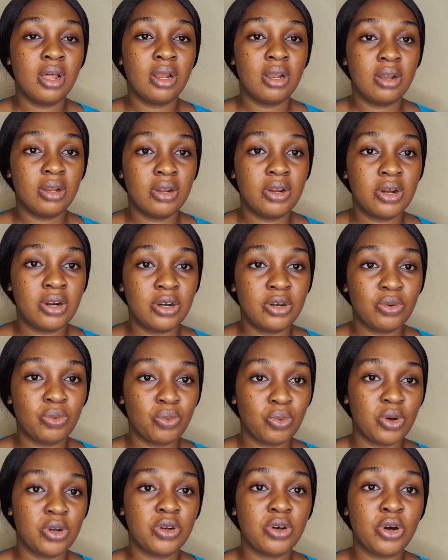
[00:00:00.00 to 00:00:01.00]
learn
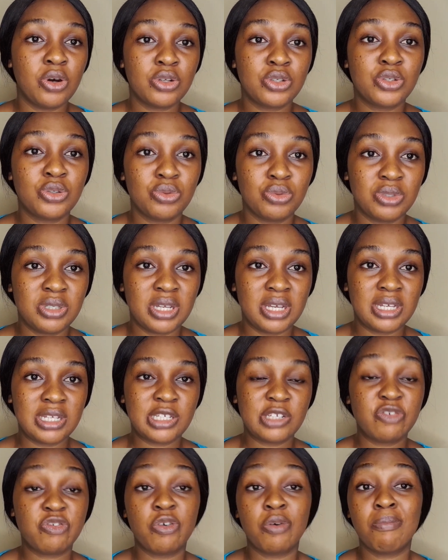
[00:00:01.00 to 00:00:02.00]
one or two
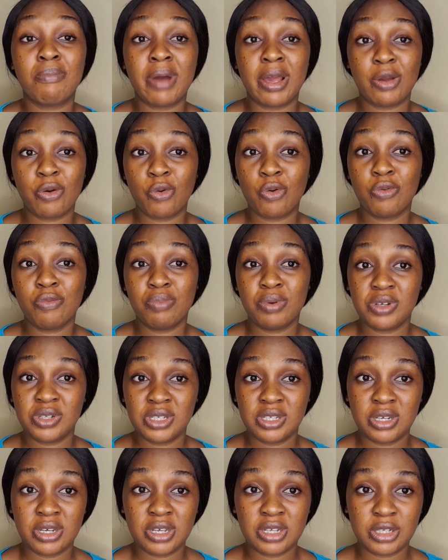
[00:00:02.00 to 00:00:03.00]
things from my own
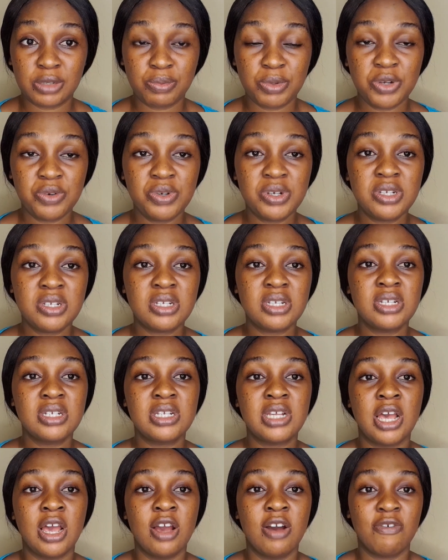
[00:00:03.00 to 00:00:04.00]
personal experiences,